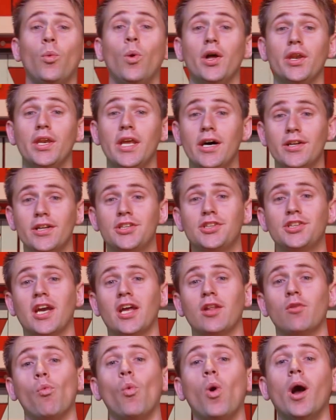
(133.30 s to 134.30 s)
Well, now that you
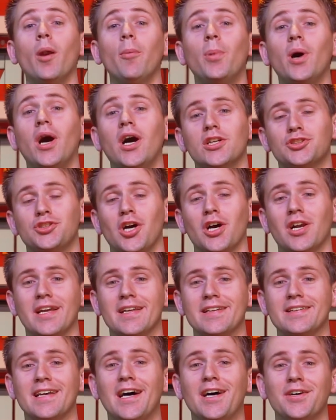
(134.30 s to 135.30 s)
get 1 ball
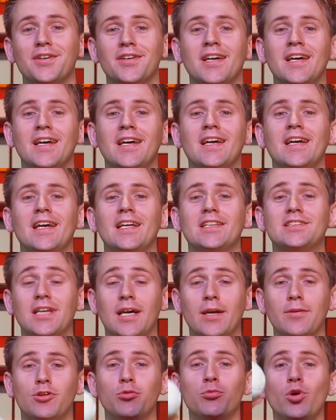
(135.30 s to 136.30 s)
juggling down, it's
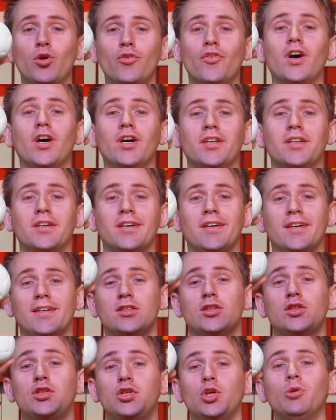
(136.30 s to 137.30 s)
time to move on.
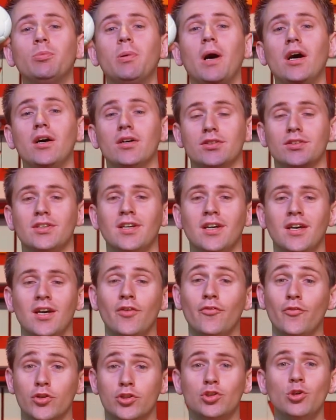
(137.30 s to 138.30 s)
2 balls.
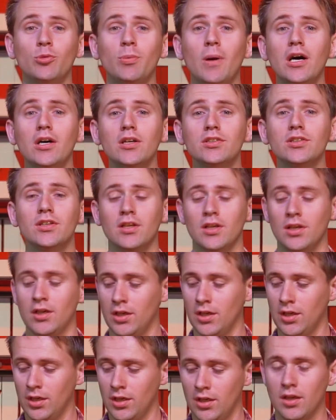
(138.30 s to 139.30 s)
For 2 balls,
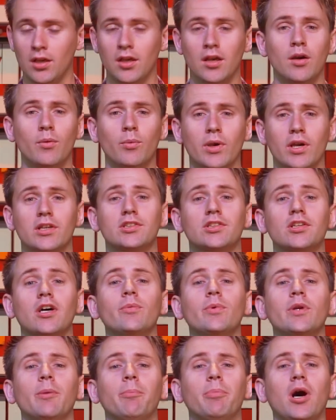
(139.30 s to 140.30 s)
we're gonna
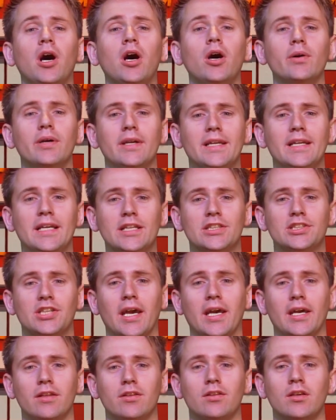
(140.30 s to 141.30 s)
start with a ball in each
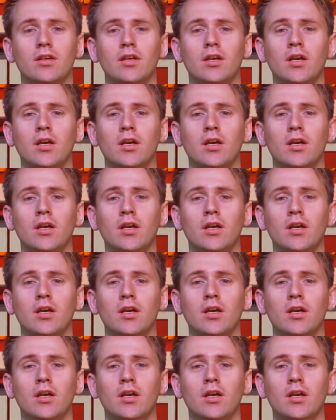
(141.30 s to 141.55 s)
hand.